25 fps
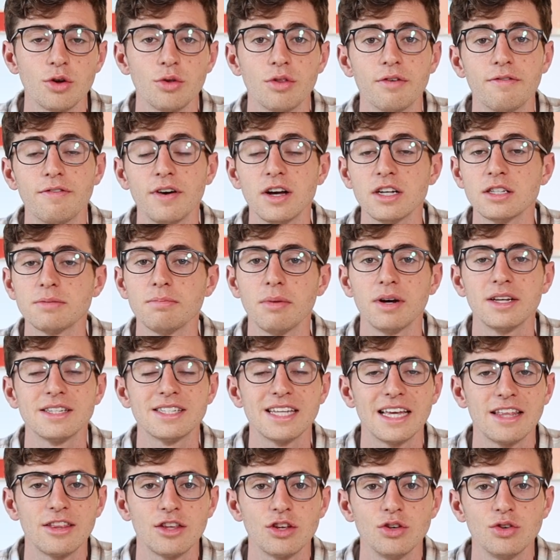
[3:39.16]
the first
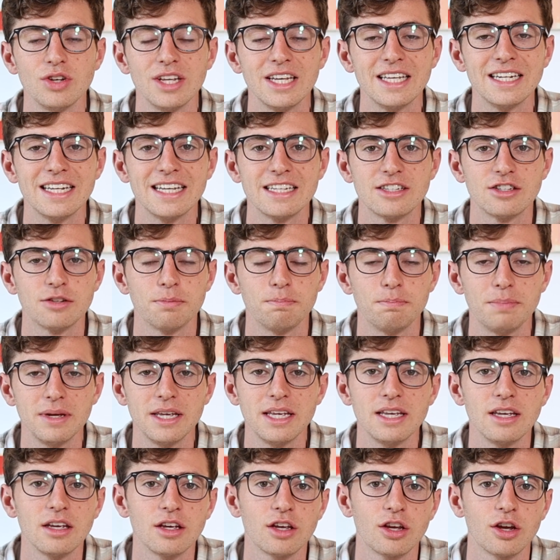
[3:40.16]
mindset that you need is to
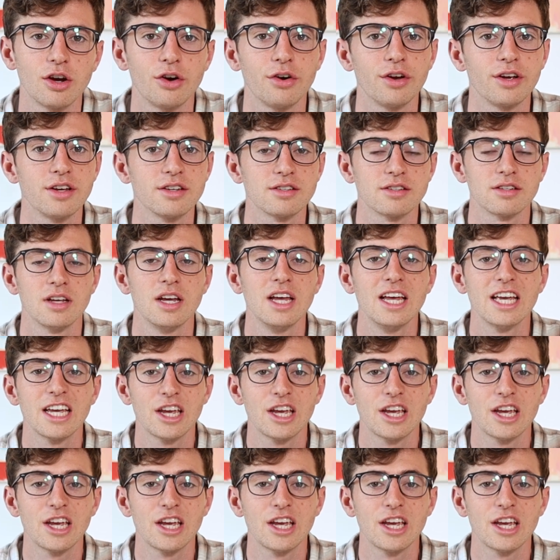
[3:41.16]
be curious.